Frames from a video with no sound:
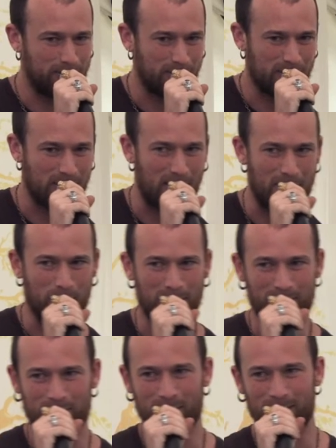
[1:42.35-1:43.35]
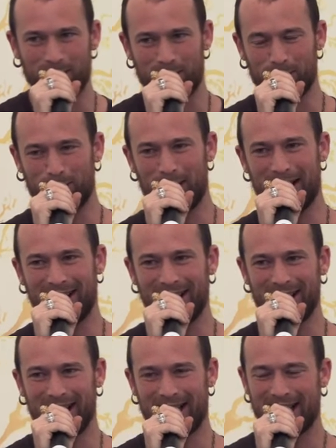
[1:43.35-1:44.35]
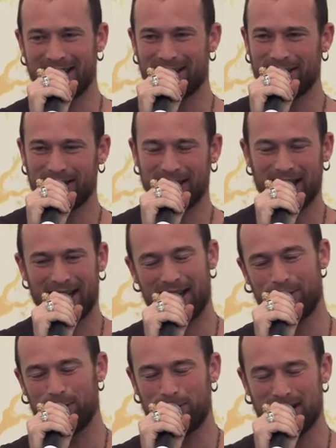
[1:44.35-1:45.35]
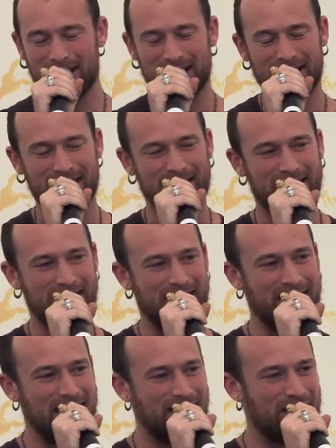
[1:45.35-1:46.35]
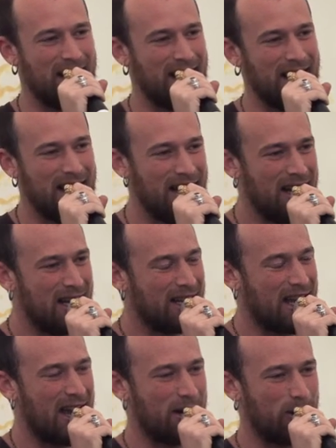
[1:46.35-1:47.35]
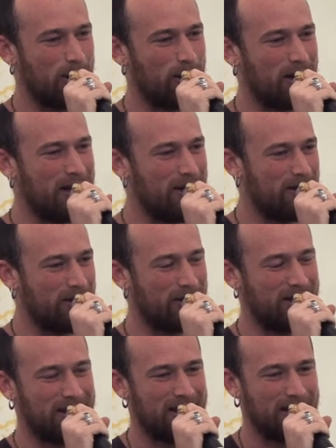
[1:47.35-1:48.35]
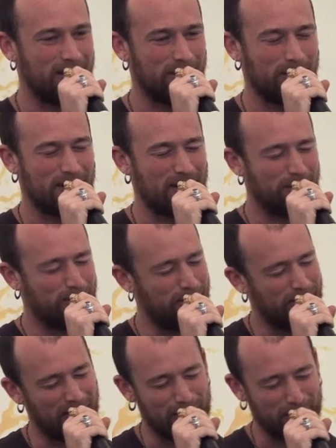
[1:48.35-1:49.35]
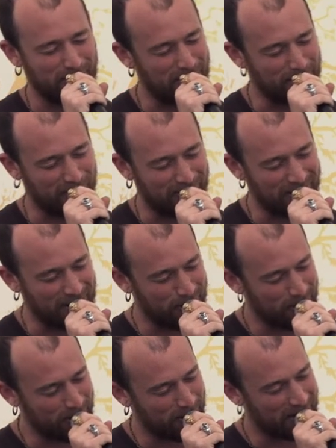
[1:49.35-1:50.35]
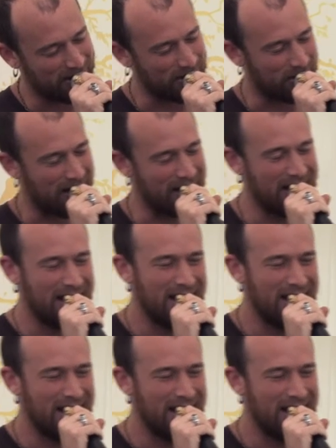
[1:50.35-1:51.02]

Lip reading: So I'm one of the rare, I guess, I get grouped into the DJ category of, which I really don't prefer that word, but it's okay,